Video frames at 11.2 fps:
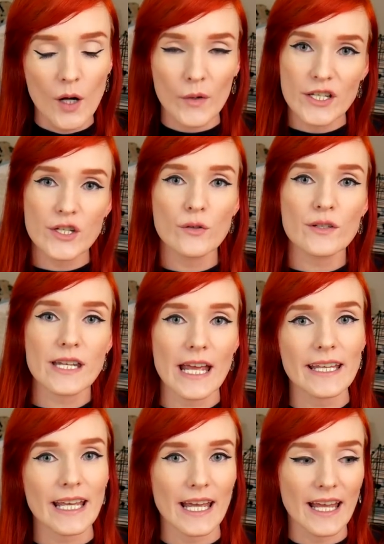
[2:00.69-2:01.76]
We do
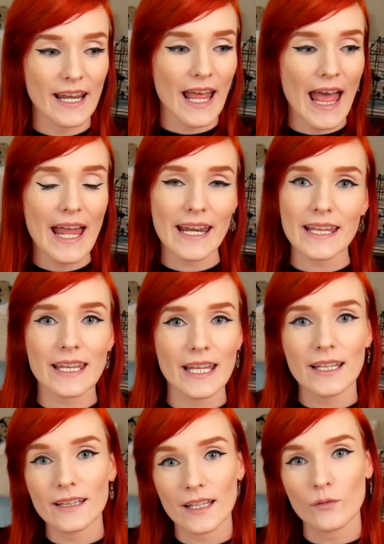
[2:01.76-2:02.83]
take in
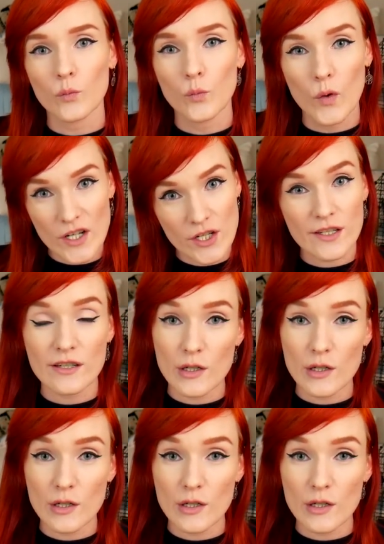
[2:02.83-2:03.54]
anything that wishes